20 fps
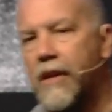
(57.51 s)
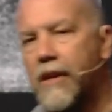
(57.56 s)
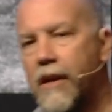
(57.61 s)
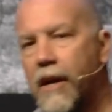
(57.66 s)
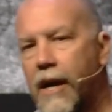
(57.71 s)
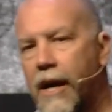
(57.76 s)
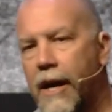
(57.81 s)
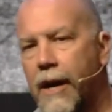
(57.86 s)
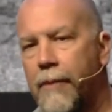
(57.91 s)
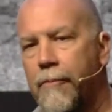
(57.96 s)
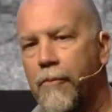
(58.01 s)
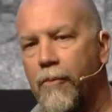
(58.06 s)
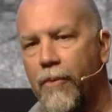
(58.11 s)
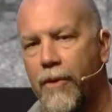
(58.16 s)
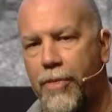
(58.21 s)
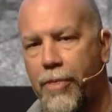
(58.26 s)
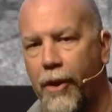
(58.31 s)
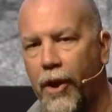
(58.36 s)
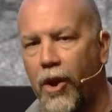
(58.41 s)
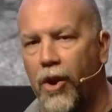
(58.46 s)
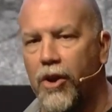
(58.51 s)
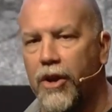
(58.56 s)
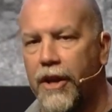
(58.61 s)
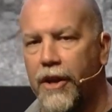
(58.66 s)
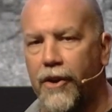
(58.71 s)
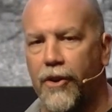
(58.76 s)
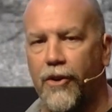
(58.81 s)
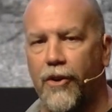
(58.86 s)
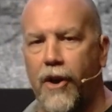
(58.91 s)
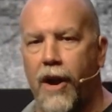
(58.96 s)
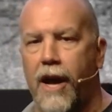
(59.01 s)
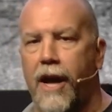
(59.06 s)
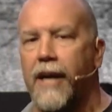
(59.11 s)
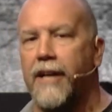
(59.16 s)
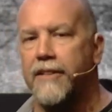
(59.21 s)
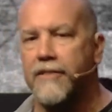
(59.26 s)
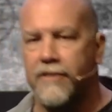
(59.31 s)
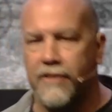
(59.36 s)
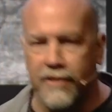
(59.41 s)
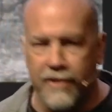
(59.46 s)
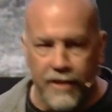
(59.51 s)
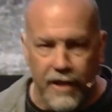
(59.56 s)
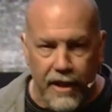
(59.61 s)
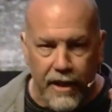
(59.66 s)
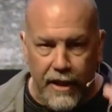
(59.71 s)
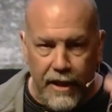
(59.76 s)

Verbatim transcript: um, with the look in her eyes, and